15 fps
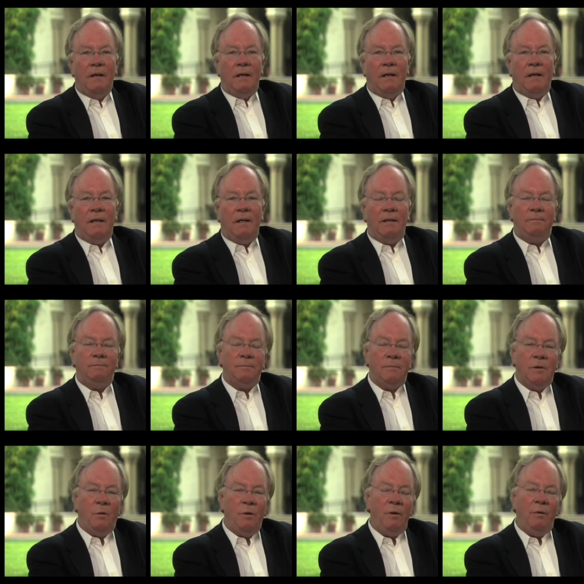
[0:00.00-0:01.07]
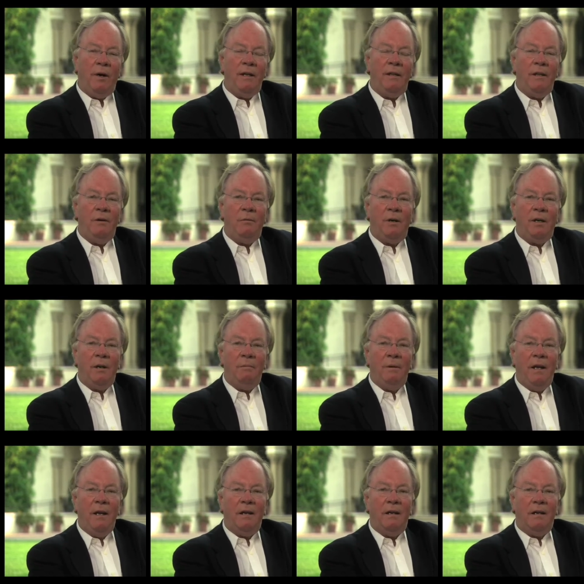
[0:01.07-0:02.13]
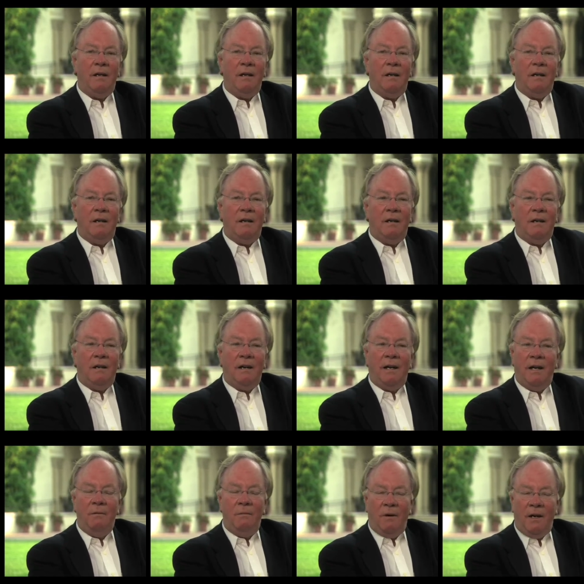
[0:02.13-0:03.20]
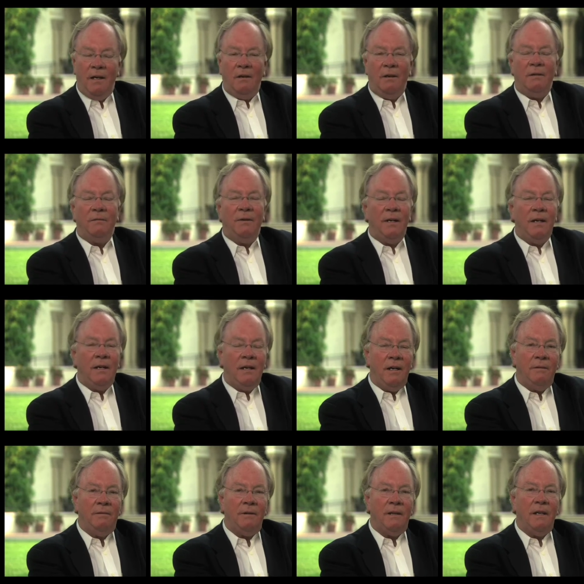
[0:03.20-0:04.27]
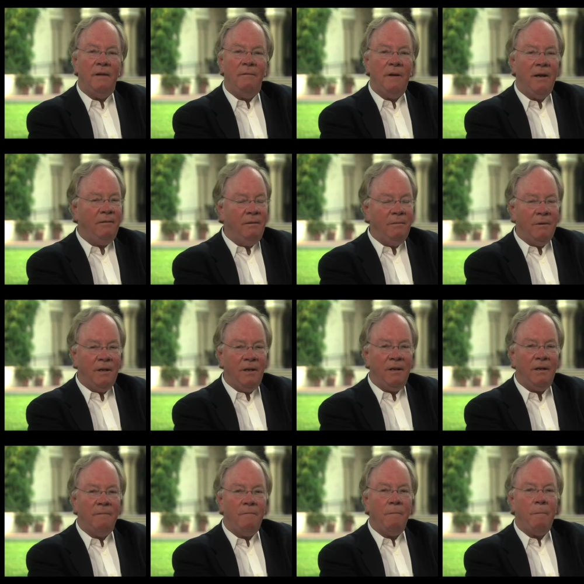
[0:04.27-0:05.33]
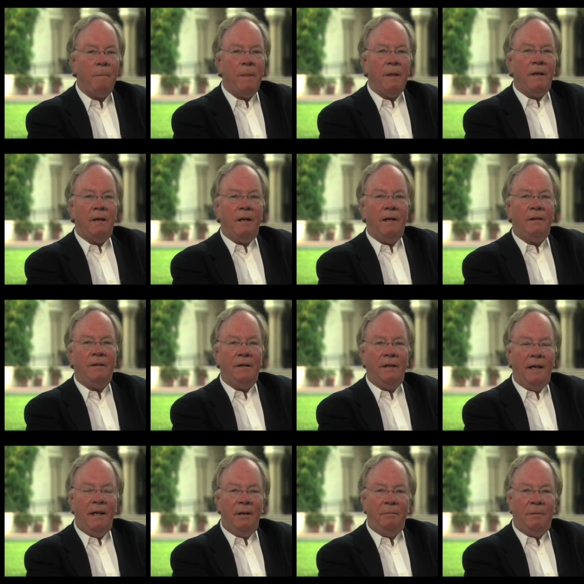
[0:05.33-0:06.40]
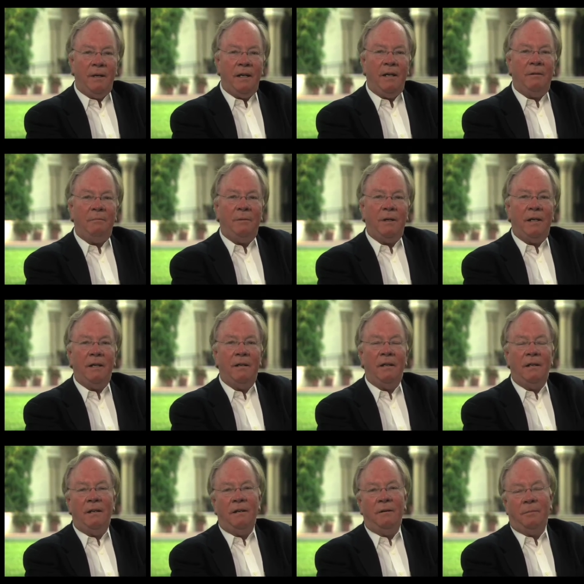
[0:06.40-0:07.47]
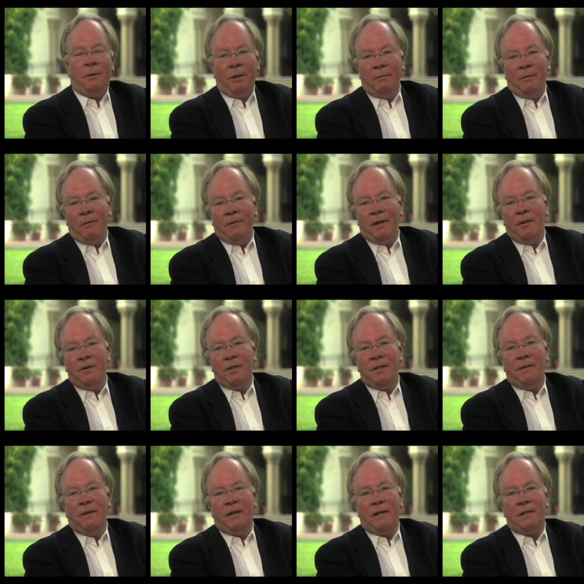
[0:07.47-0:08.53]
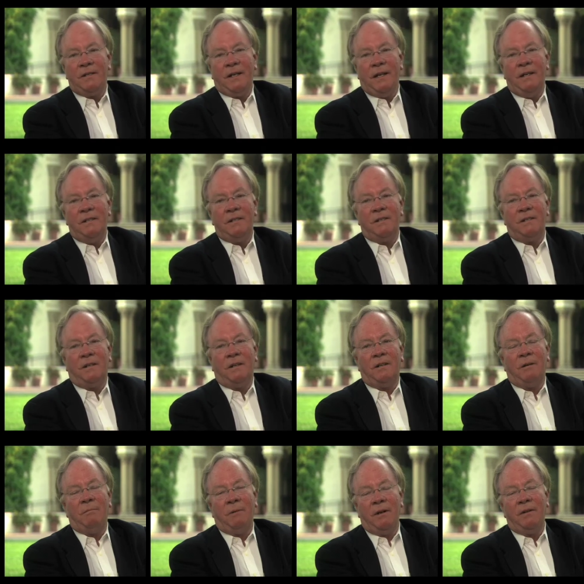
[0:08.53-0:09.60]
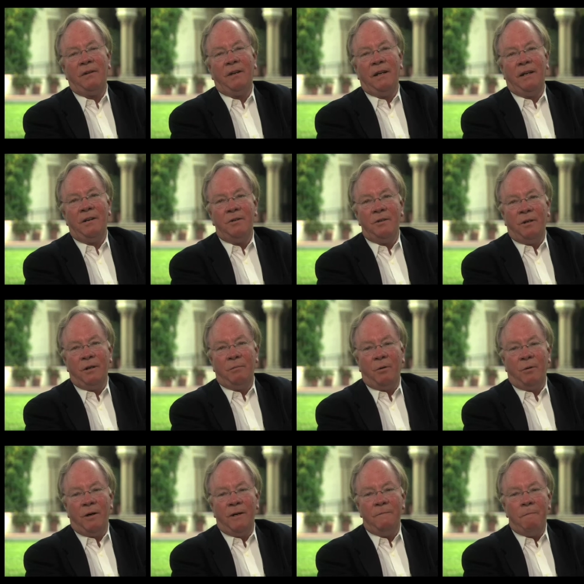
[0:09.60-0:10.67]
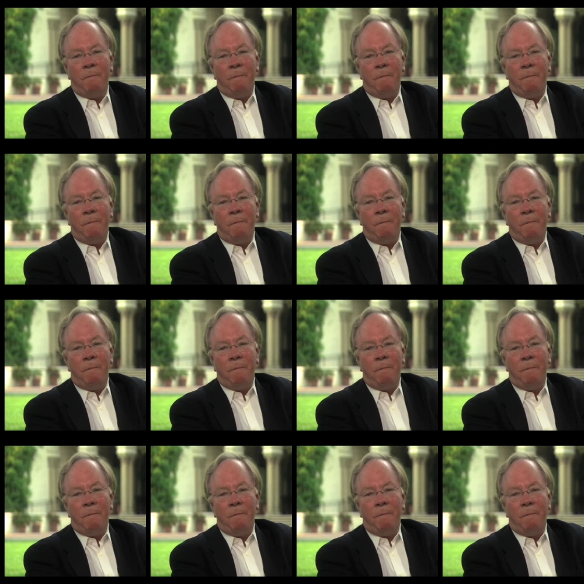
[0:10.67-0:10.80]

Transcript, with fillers: Uh, when do I think we're going to peak? I, I look very carefully every month at the data put out by the Department of Energy in the United States. It's called our monthly energy report.